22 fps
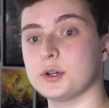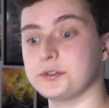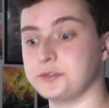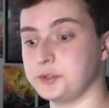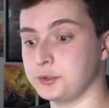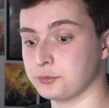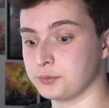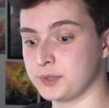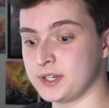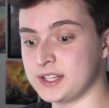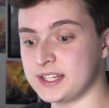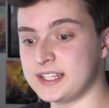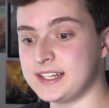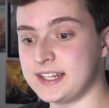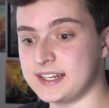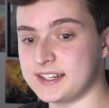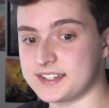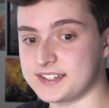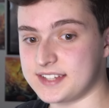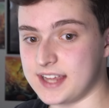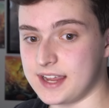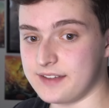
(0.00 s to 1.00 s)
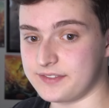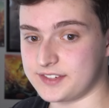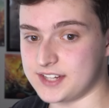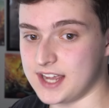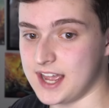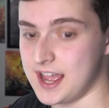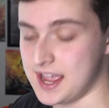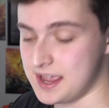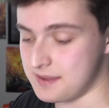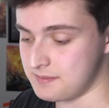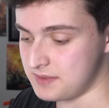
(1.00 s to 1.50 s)
if you really need to save
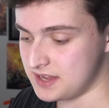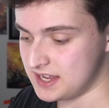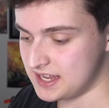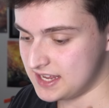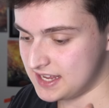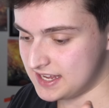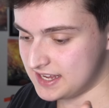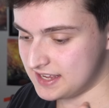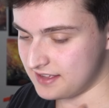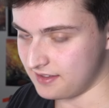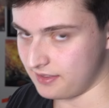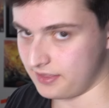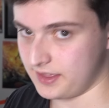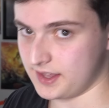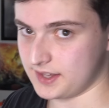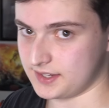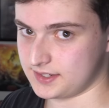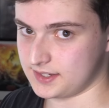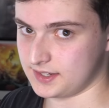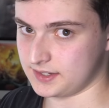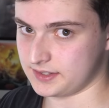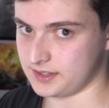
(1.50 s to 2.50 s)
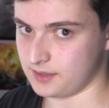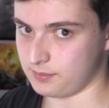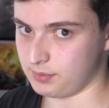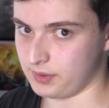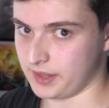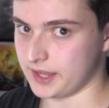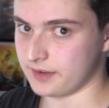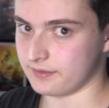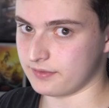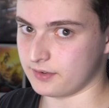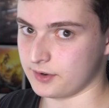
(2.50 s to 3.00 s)
time, this is the
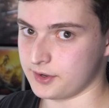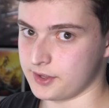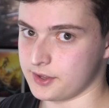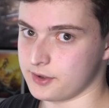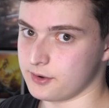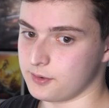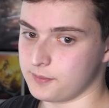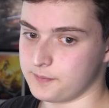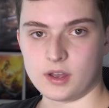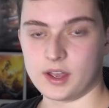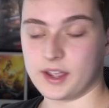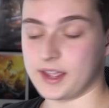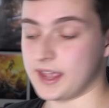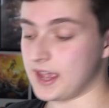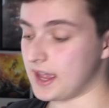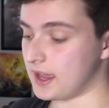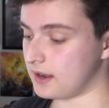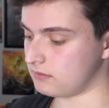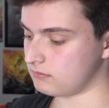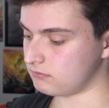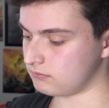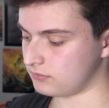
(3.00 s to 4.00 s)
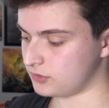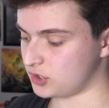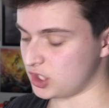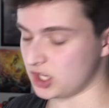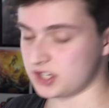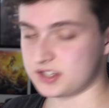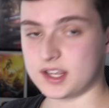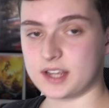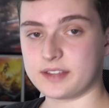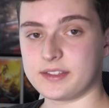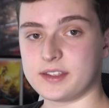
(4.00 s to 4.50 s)
plan for you. Again,
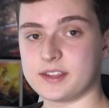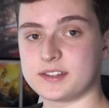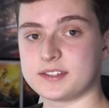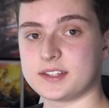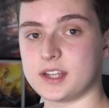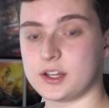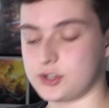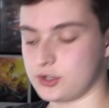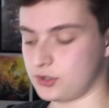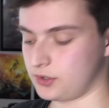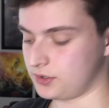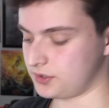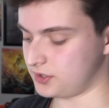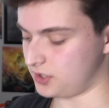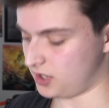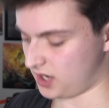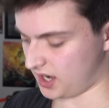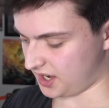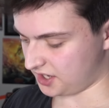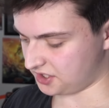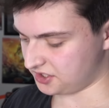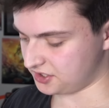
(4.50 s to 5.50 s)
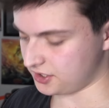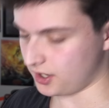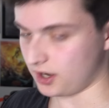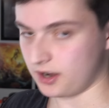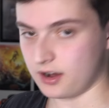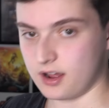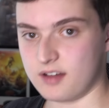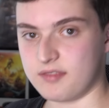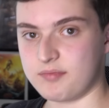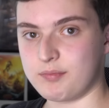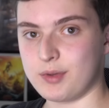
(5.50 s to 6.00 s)
just like the essentials, you're gonna start
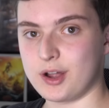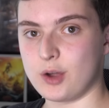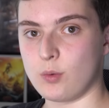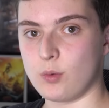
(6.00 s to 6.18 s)
off by